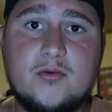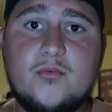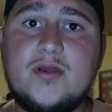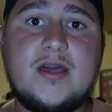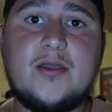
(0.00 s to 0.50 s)

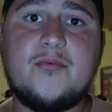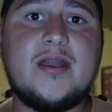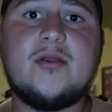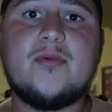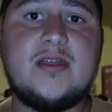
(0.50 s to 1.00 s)
When I
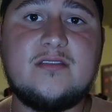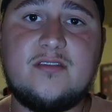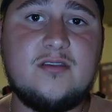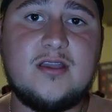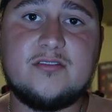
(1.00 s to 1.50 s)
read it
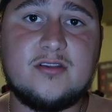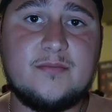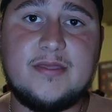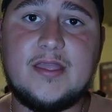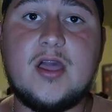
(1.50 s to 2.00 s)
to you, you guys are gonna
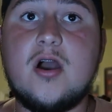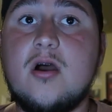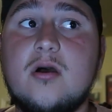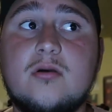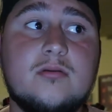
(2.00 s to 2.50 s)
be like,
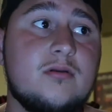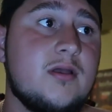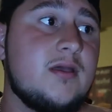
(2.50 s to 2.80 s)
oh,